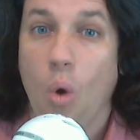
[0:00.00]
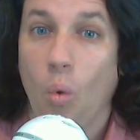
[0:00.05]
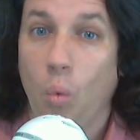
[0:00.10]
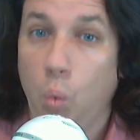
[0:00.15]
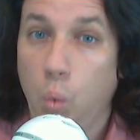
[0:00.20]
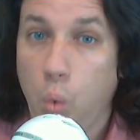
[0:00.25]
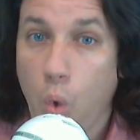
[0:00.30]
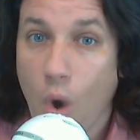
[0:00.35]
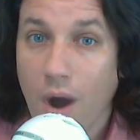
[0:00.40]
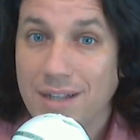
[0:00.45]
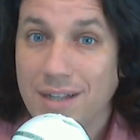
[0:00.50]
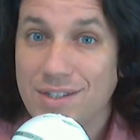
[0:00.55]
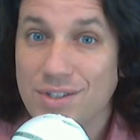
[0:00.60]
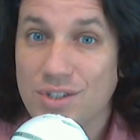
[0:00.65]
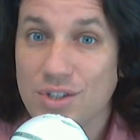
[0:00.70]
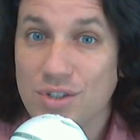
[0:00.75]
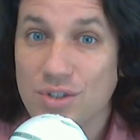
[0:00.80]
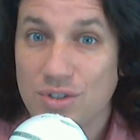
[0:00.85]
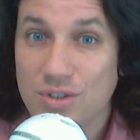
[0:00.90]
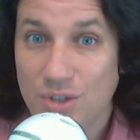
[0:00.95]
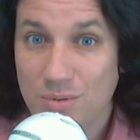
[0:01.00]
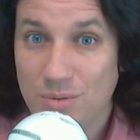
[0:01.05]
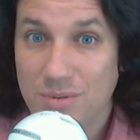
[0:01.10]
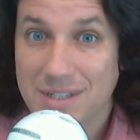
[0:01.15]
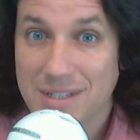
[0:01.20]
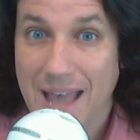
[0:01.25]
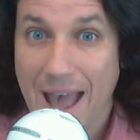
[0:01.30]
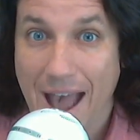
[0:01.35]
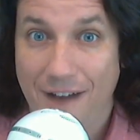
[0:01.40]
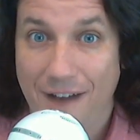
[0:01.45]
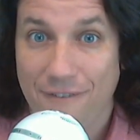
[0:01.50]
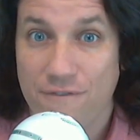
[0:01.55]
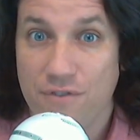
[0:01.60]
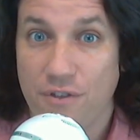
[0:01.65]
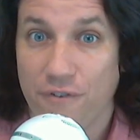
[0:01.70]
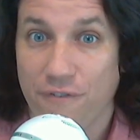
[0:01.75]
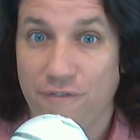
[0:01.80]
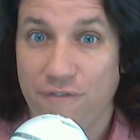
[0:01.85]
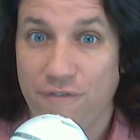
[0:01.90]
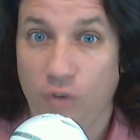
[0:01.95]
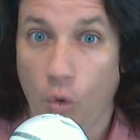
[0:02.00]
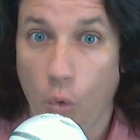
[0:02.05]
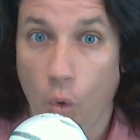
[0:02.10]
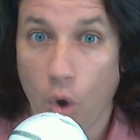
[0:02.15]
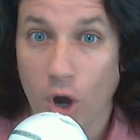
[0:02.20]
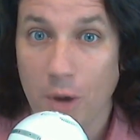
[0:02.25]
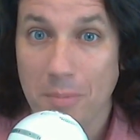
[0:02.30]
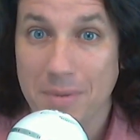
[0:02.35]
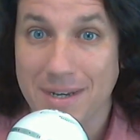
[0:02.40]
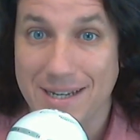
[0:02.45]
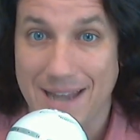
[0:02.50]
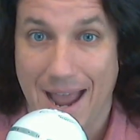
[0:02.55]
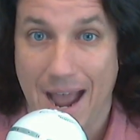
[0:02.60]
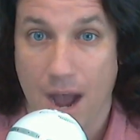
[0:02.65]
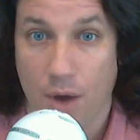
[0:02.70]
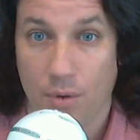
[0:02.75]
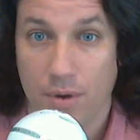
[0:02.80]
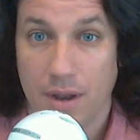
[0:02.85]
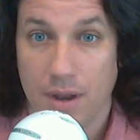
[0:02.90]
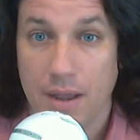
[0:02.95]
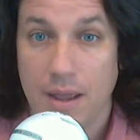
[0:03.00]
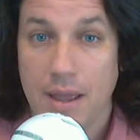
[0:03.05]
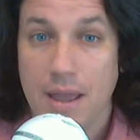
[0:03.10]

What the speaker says: Once students have the form down,